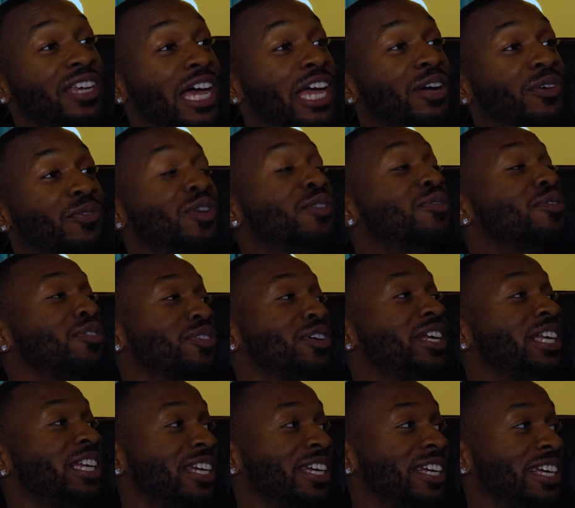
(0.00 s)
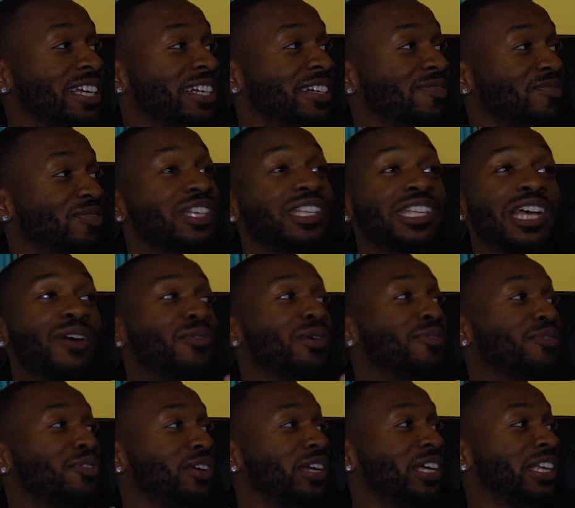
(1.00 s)
like Wolverine. This is how
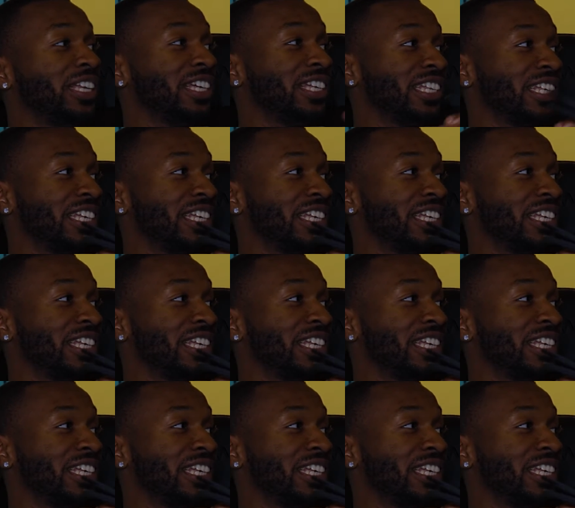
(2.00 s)
Wolverine is.